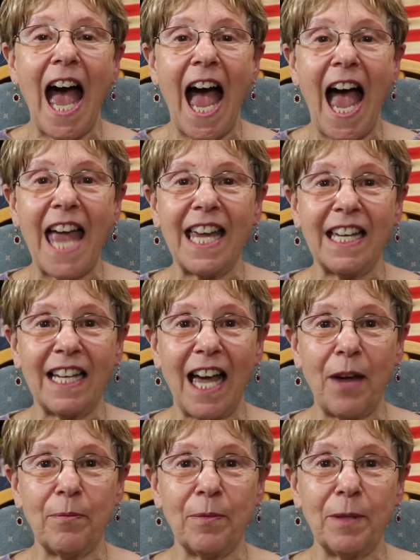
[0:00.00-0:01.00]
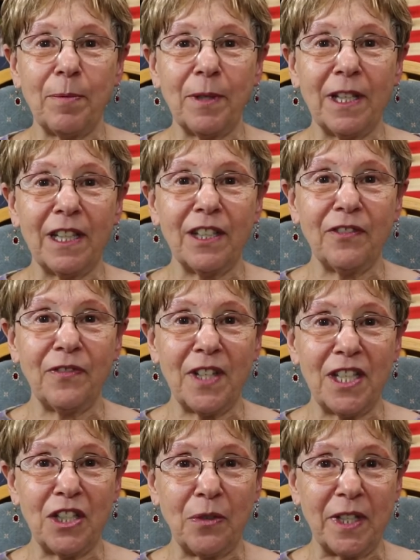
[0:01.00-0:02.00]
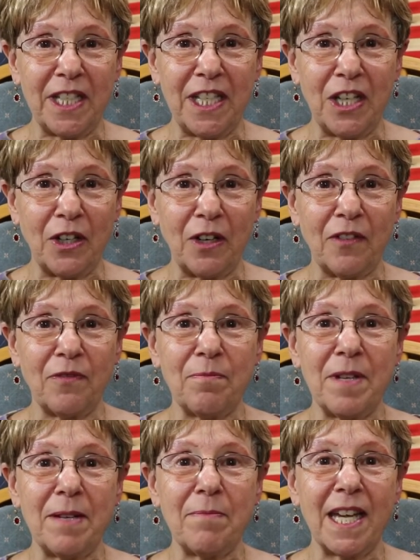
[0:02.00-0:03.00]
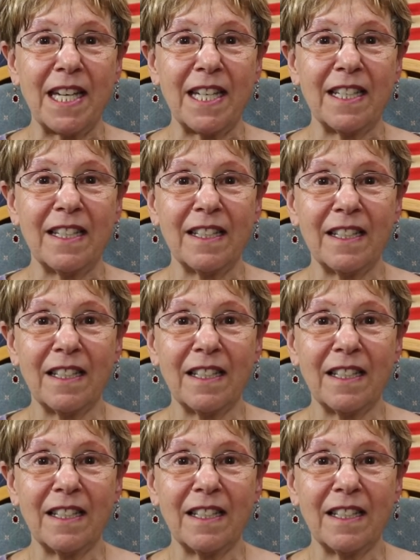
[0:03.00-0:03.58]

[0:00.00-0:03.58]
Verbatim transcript: I I'm going to put a little video in here of me making